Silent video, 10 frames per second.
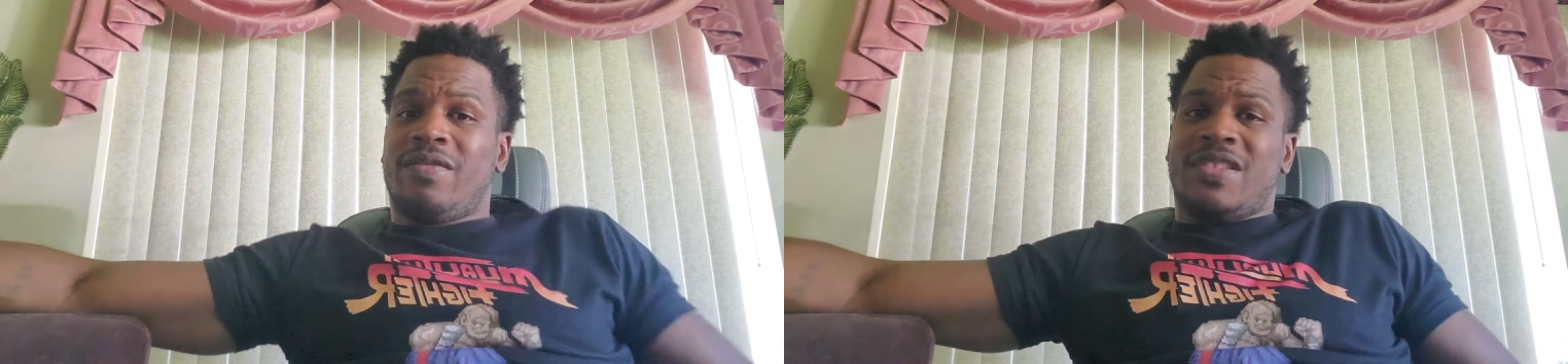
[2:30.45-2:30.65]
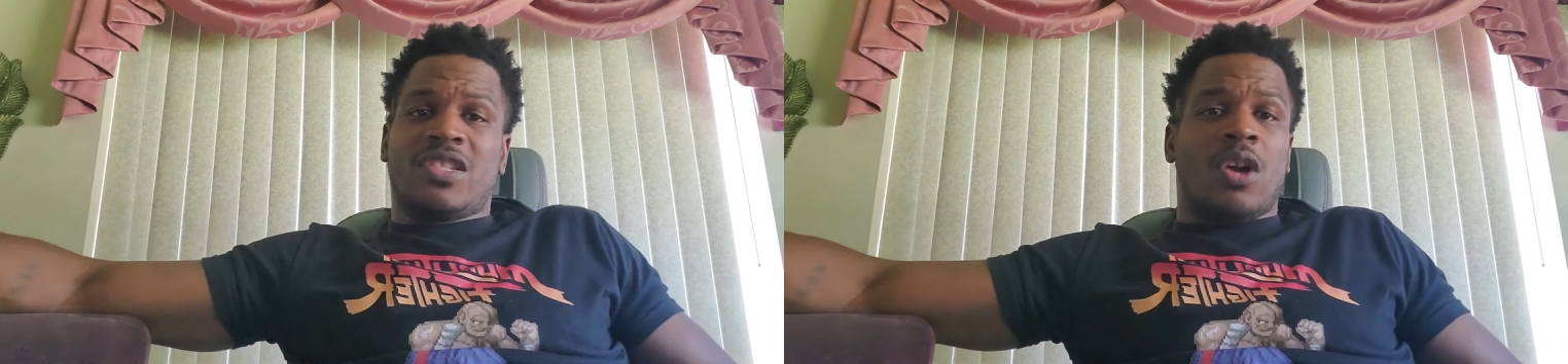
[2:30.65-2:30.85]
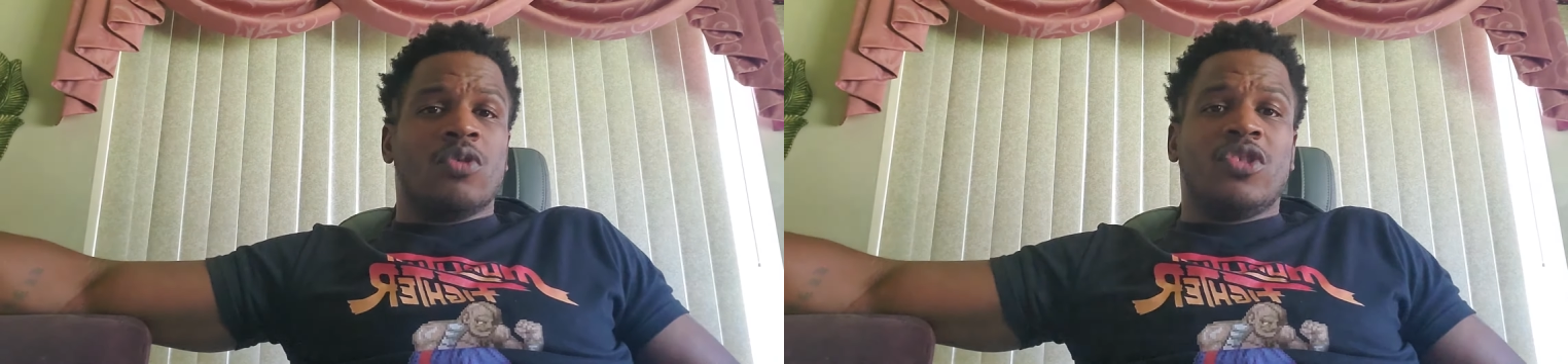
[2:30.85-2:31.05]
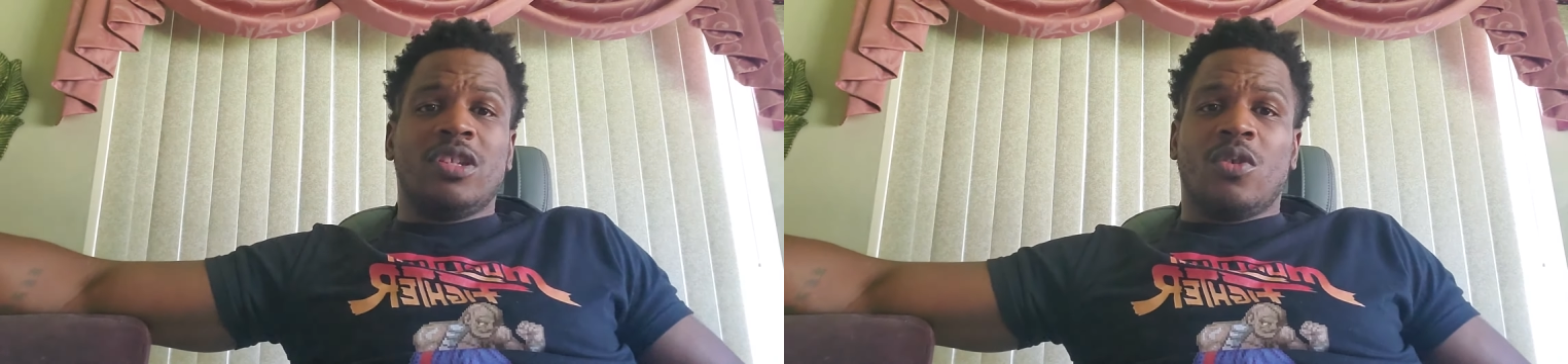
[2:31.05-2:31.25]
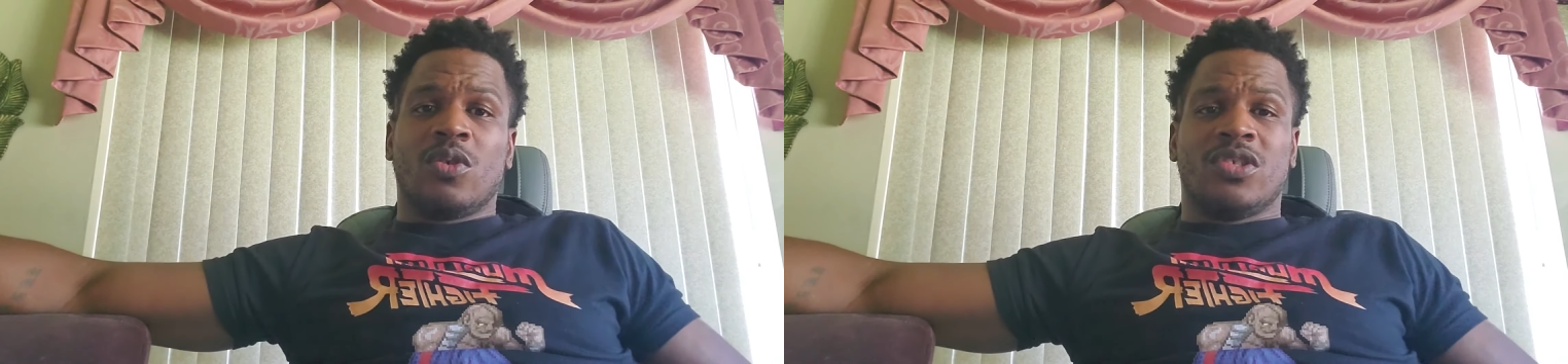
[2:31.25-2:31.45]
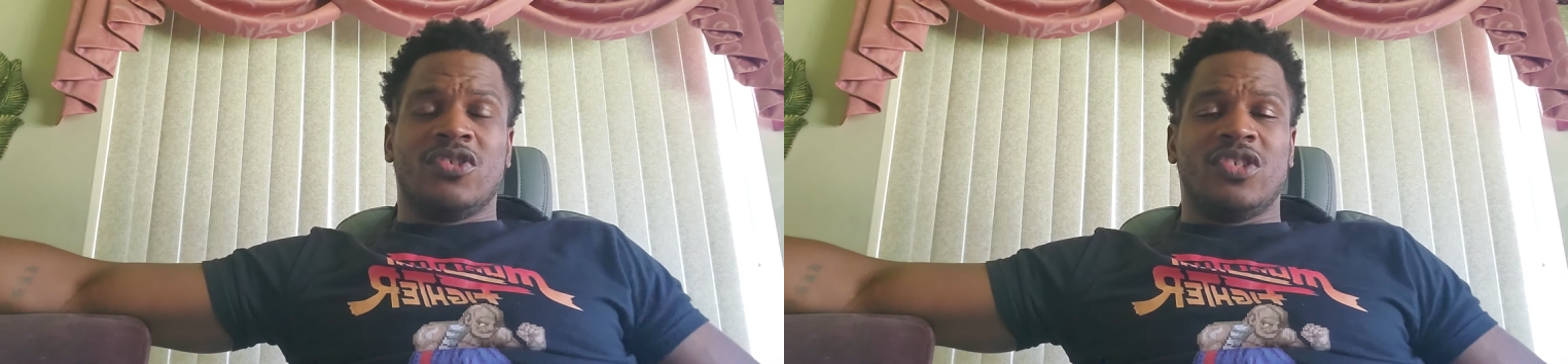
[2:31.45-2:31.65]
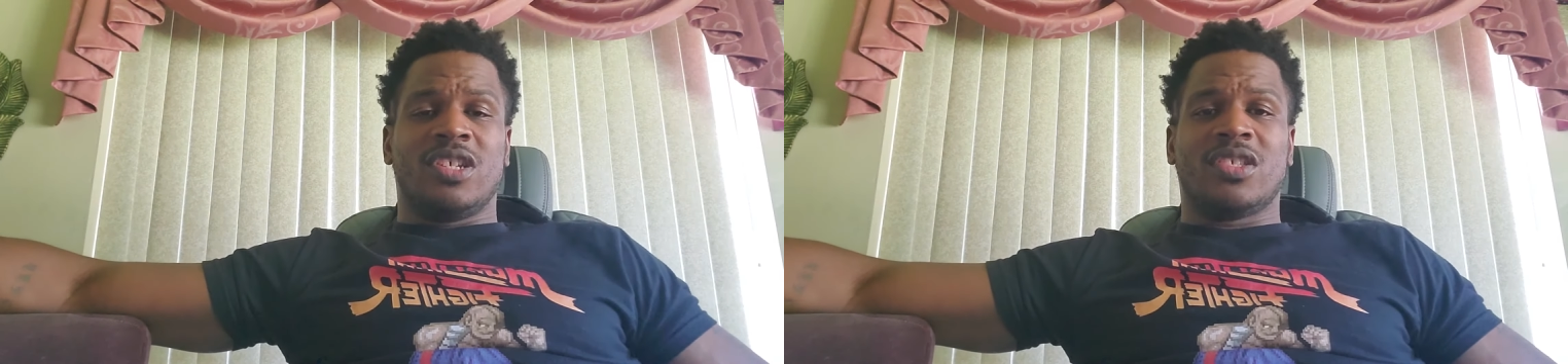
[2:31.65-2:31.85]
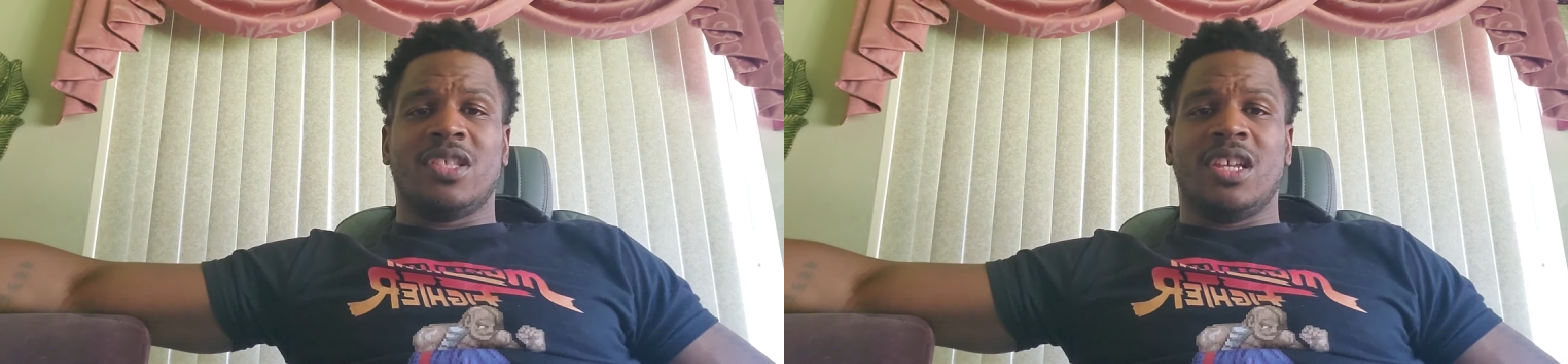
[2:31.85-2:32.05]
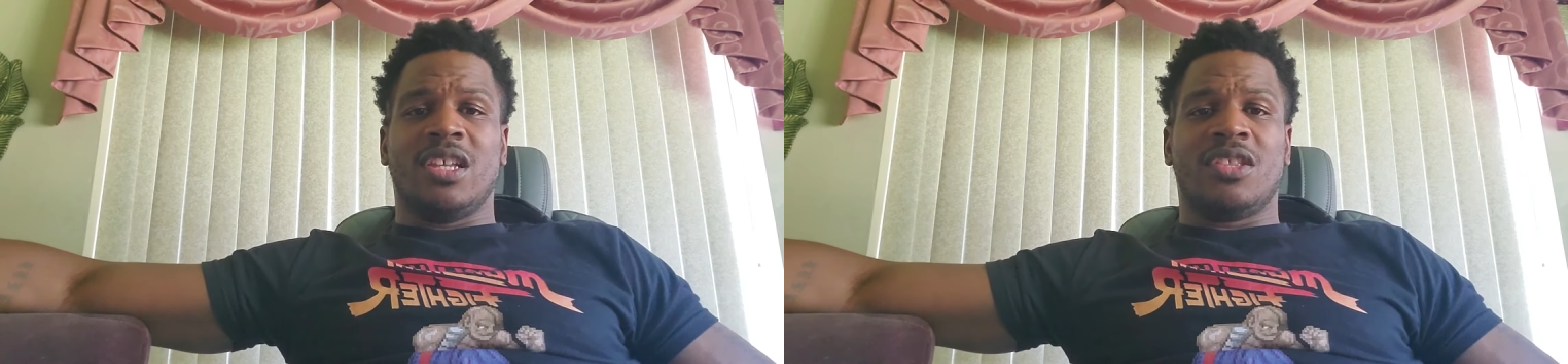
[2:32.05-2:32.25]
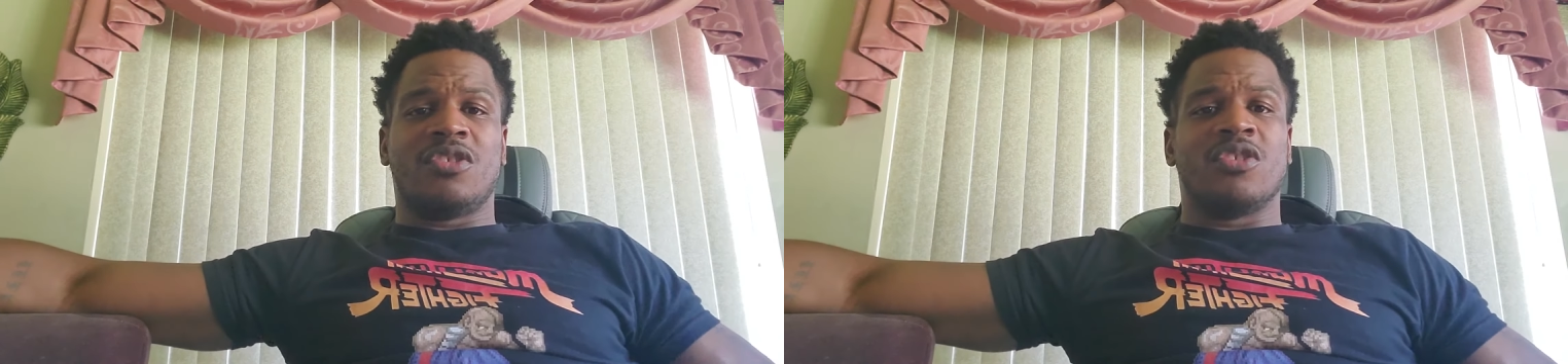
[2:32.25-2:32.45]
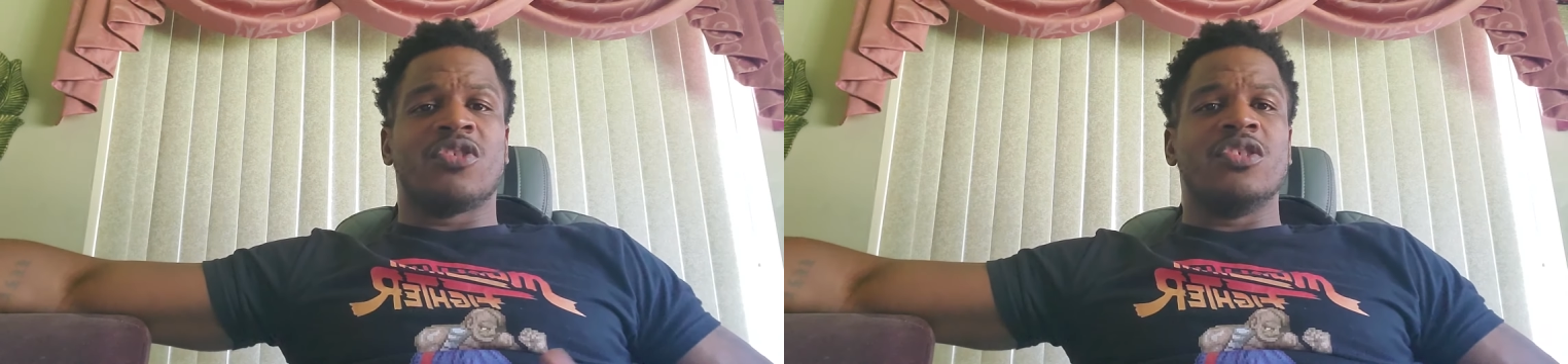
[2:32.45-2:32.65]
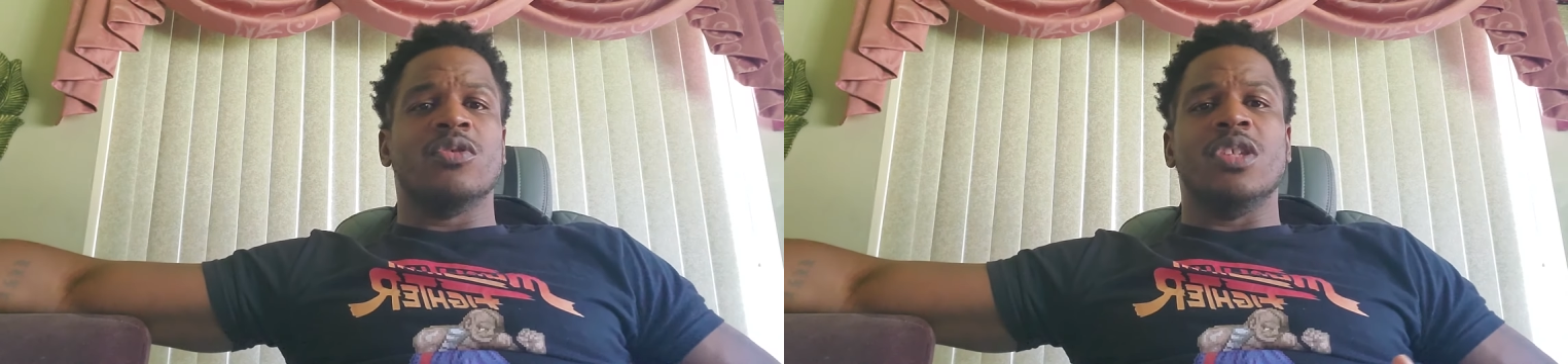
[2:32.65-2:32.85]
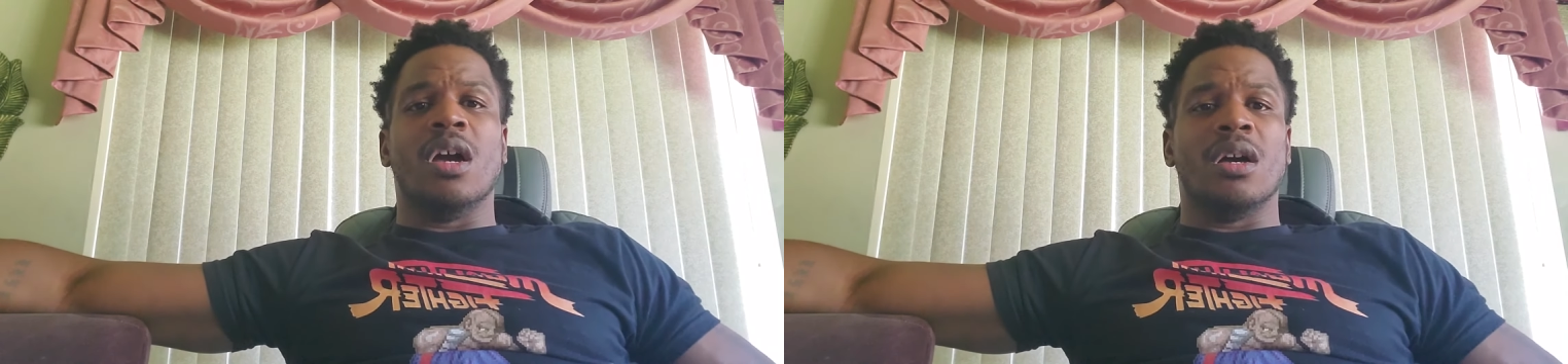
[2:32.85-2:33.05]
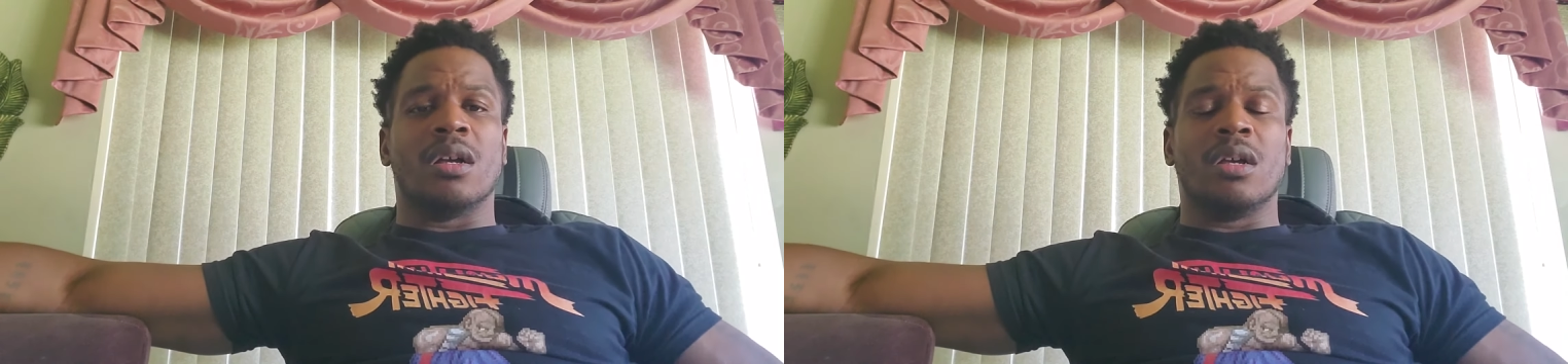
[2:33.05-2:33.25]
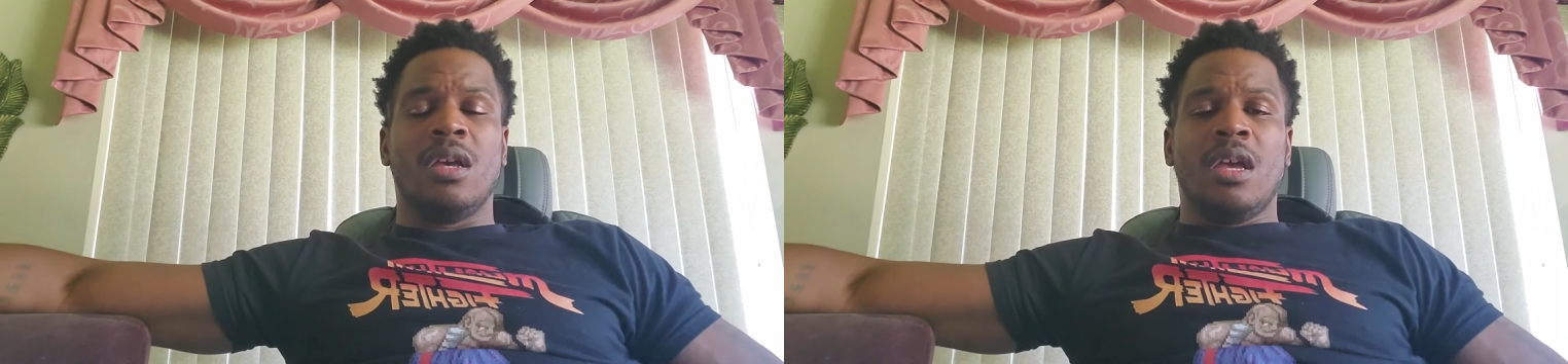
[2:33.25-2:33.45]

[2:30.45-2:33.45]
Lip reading: it's coaching or is it just that they're still young,